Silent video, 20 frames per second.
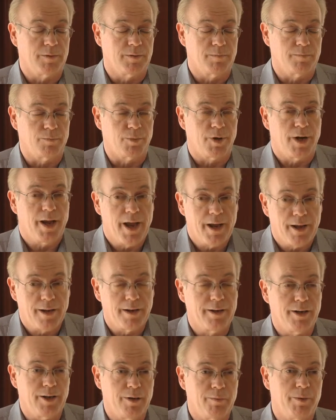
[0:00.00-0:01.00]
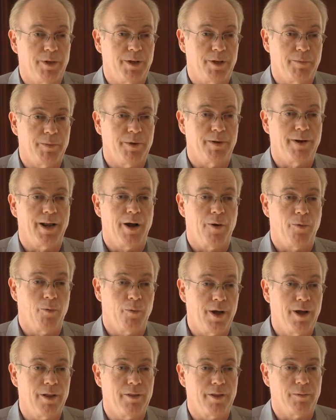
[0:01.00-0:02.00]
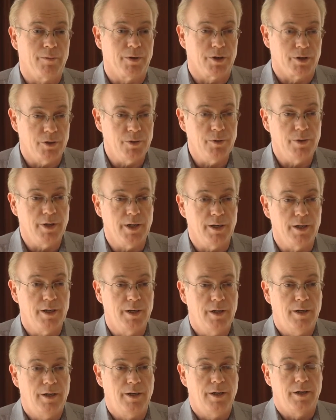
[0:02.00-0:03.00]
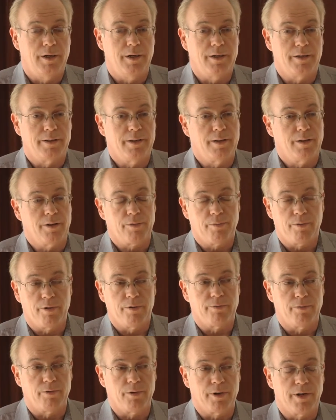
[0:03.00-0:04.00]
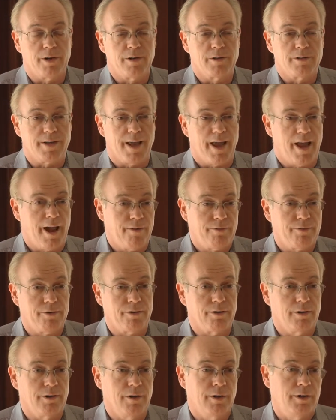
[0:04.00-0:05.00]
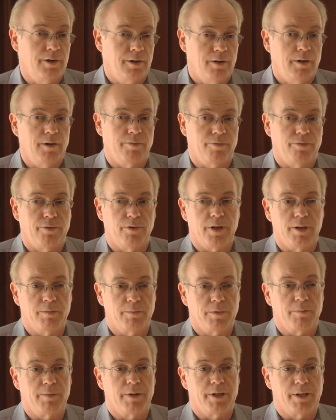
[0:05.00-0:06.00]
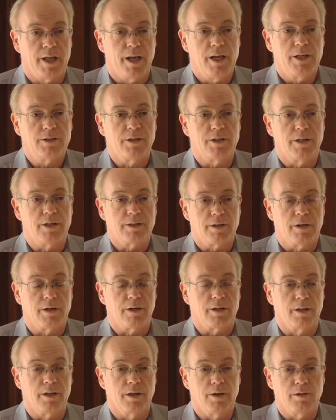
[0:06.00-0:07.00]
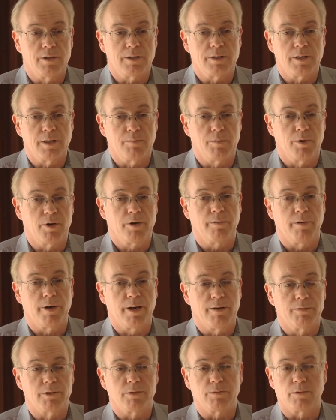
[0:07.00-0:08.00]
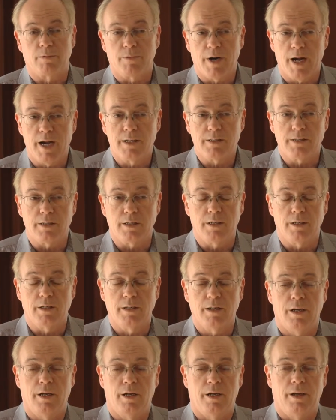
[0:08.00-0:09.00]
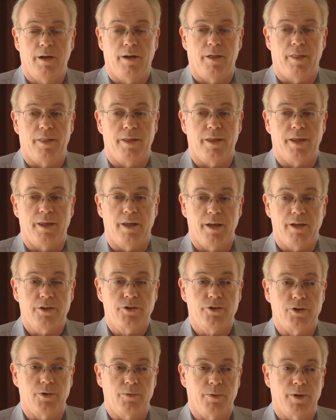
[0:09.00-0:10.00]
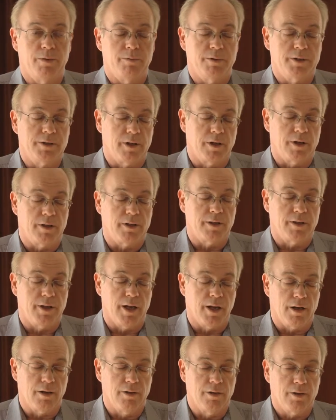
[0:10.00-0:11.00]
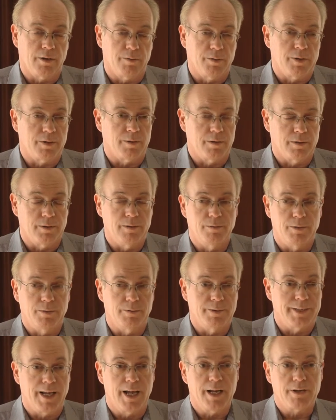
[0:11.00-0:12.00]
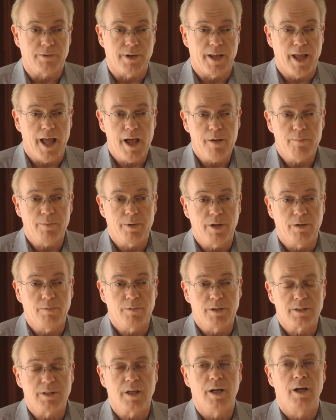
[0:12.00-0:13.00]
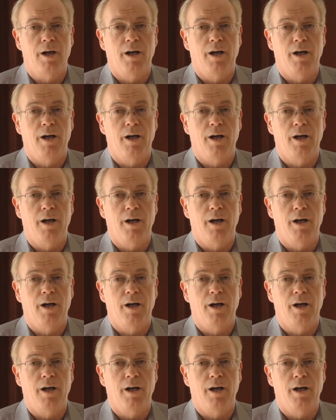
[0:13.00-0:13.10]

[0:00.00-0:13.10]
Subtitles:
brag a little bit about how well they were doing until 3 or 4 years after full implementation. They started to notice that mercury levels were rising. The issue, when we started to take a look at what was actually happening, was